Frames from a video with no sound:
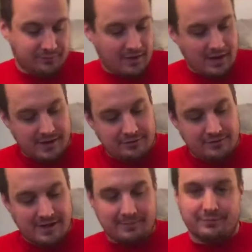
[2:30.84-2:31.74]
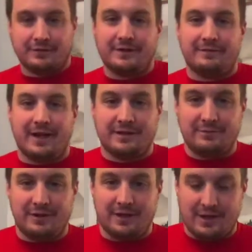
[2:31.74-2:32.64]
I do not believe that to be
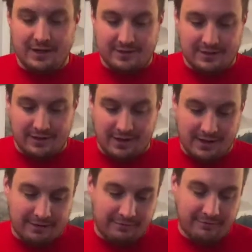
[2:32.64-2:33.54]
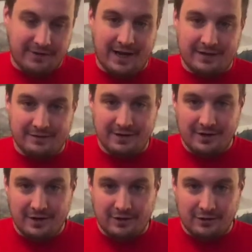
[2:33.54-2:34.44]
the case. They, in fact,
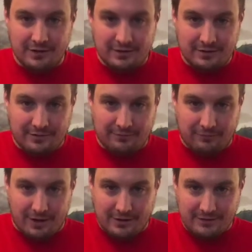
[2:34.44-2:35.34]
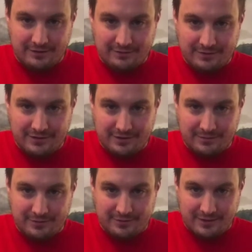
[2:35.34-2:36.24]
look of relatively
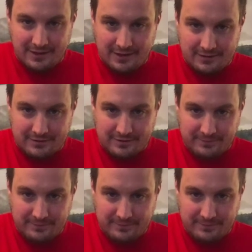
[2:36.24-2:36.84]
similar size.